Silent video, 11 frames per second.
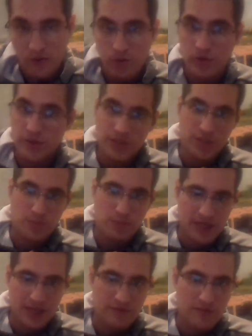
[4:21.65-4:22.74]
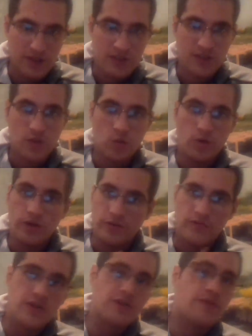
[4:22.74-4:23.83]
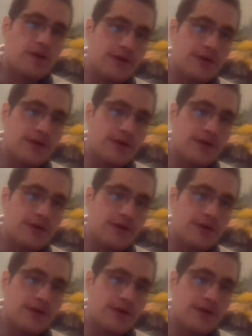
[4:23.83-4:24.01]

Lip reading: or who's just planted a vineyard, or if they're faint of heart